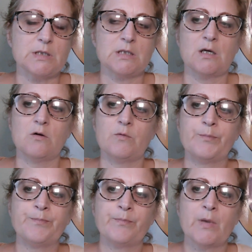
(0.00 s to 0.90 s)
So
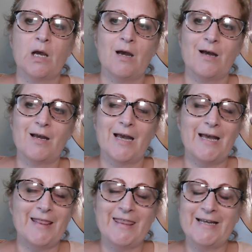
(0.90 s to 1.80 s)

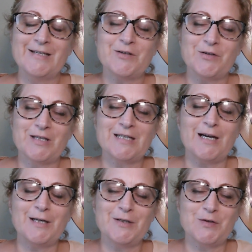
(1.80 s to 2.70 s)
things are, the
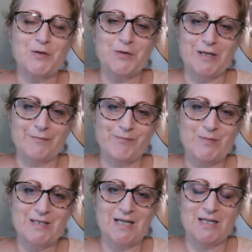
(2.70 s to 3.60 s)
tide is turning,
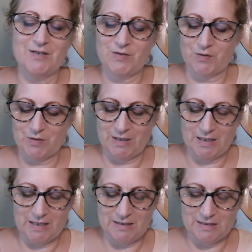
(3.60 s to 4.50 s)
the tide is turning.
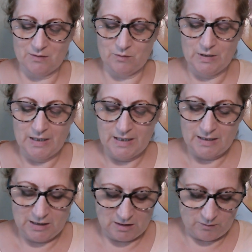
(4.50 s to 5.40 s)
And so,
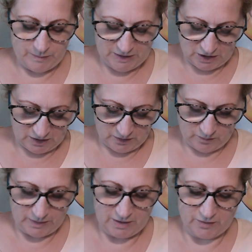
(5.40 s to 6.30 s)
you know, be gentle
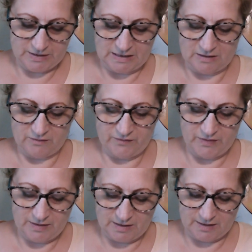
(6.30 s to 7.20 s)
with yourself.